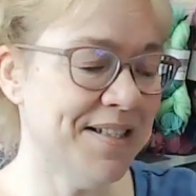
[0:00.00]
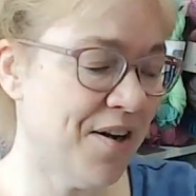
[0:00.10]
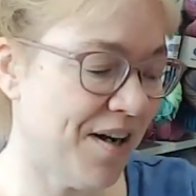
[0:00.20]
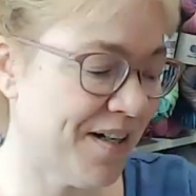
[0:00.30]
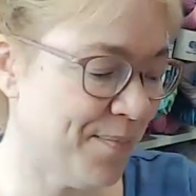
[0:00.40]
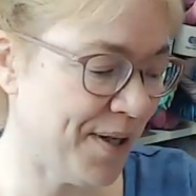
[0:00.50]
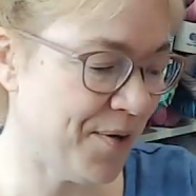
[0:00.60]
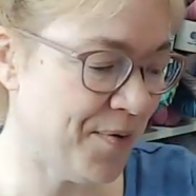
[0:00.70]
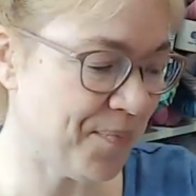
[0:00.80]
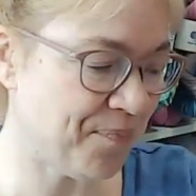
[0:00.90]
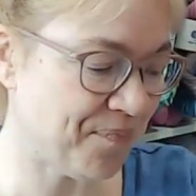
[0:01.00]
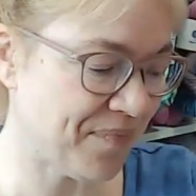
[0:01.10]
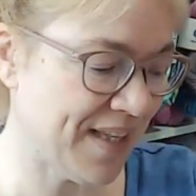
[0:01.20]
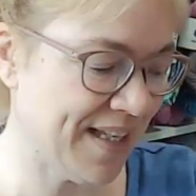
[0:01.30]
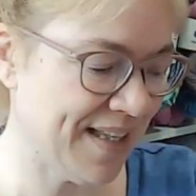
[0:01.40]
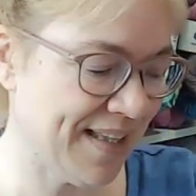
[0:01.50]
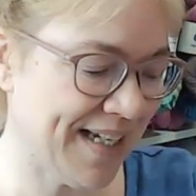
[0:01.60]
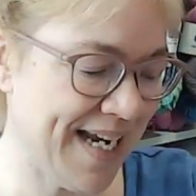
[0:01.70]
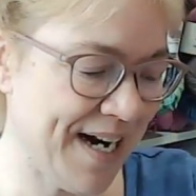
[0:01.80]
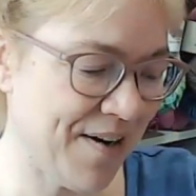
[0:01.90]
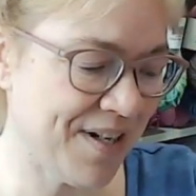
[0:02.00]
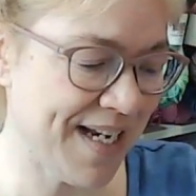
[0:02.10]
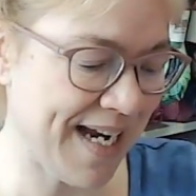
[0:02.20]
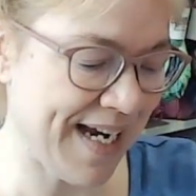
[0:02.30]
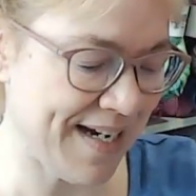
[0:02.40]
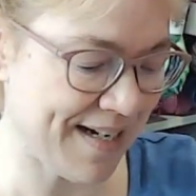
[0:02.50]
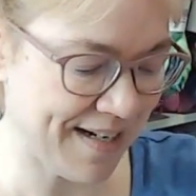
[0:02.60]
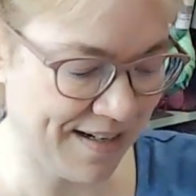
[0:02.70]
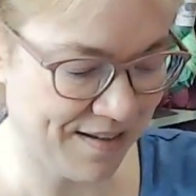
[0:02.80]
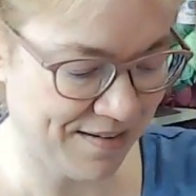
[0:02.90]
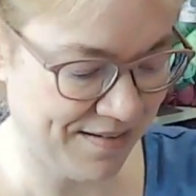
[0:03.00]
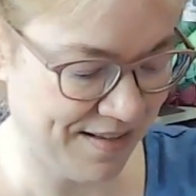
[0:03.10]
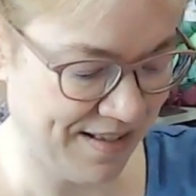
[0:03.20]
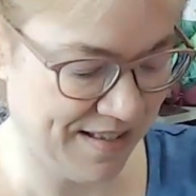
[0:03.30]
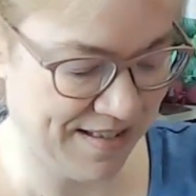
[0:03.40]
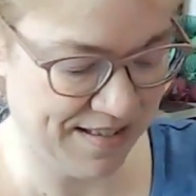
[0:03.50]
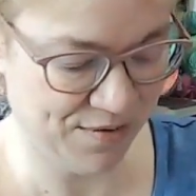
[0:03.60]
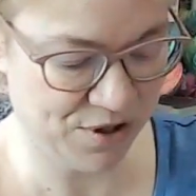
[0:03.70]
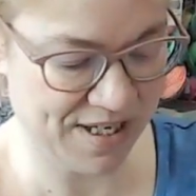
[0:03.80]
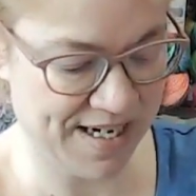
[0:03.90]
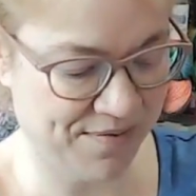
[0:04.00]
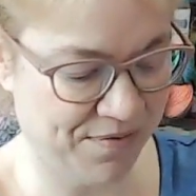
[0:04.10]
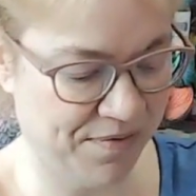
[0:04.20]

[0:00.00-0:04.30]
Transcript: to talk about the Caron cake, which I have.